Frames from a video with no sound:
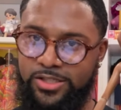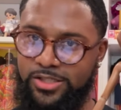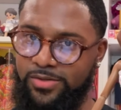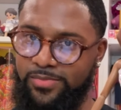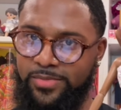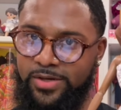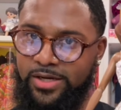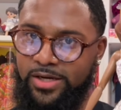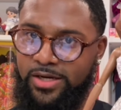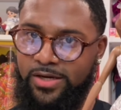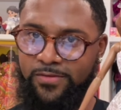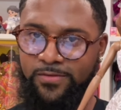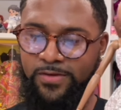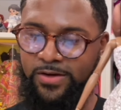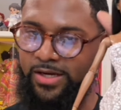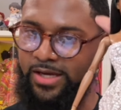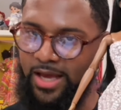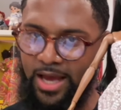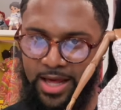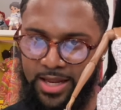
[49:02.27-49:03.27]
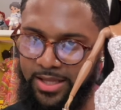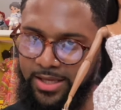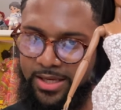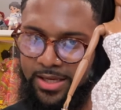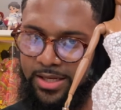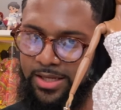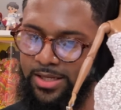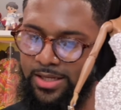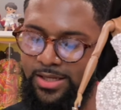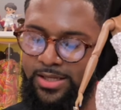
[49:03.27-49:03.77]
demure, and very
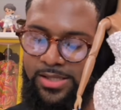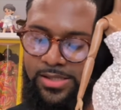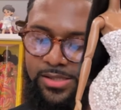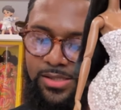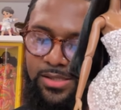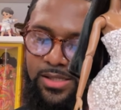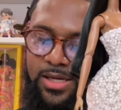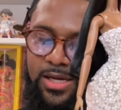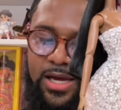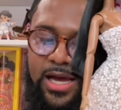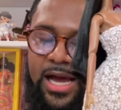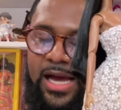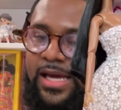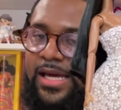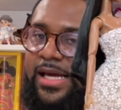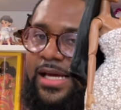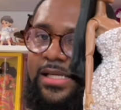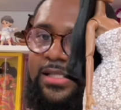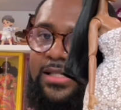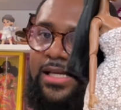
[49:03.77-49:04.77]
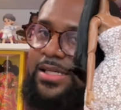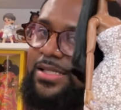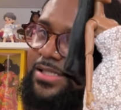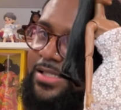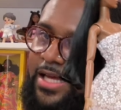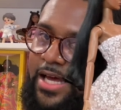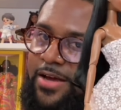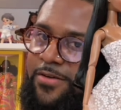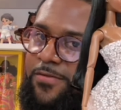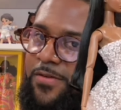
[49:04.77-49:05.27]
elegant in this. I can't say the
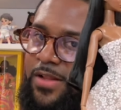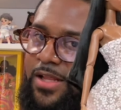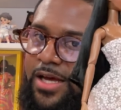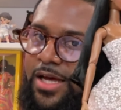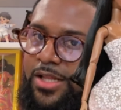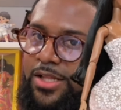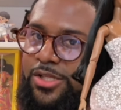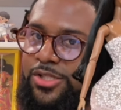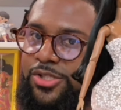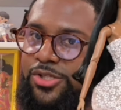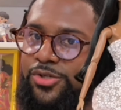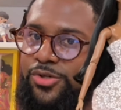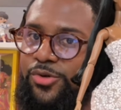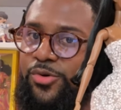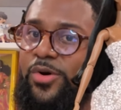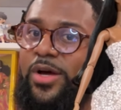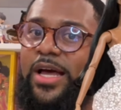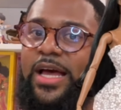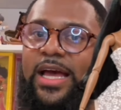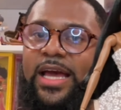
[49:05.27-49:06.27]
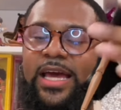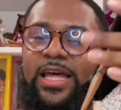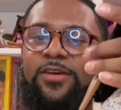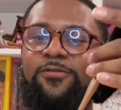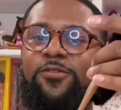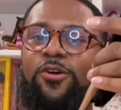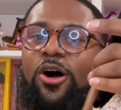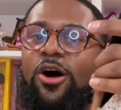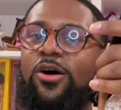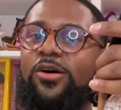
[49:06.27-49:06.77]
same for the other two. And
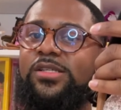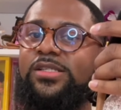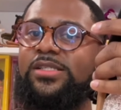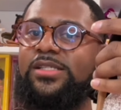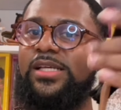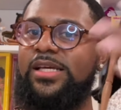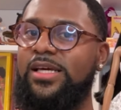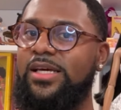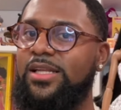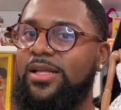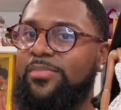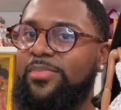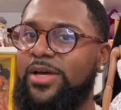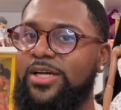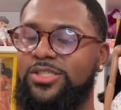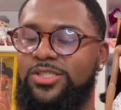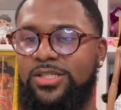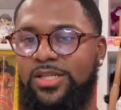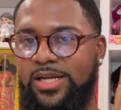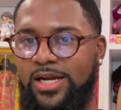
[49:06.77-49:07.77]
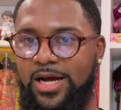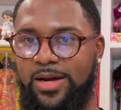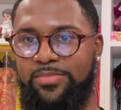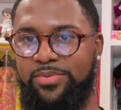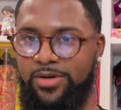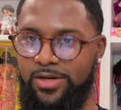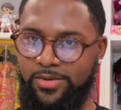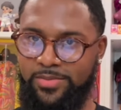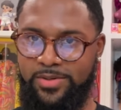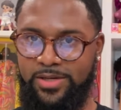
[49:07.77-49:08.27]
if y'all seen the picture that I
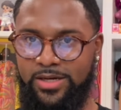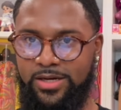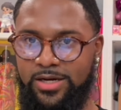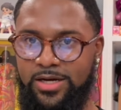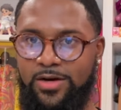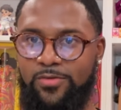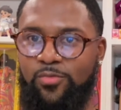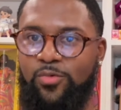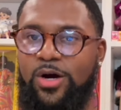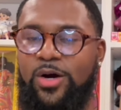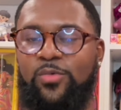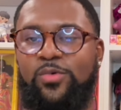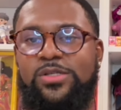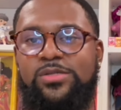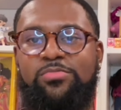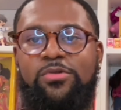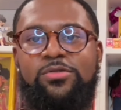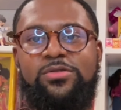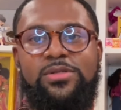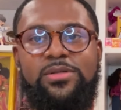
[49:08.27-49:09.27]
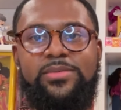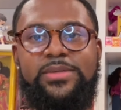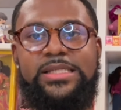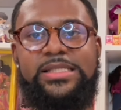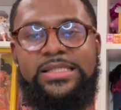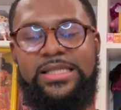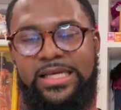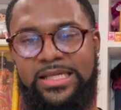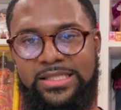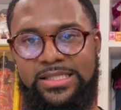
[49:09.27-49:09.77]
put up here of what was supposed to be
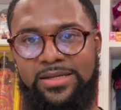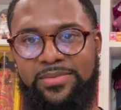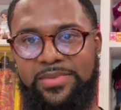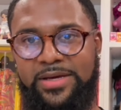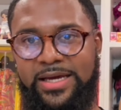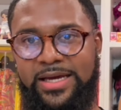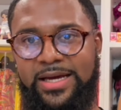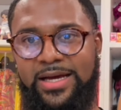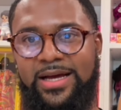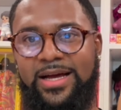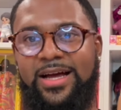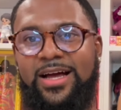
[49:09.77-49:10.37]
sent to me,